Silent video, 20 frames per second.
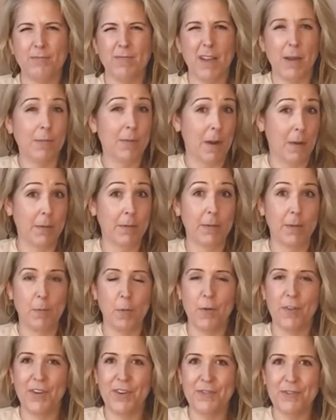probably more
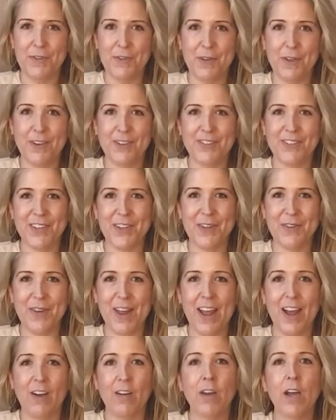than a few years ago
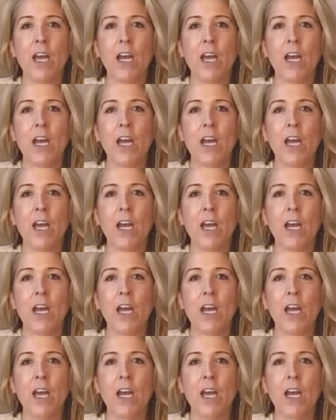now.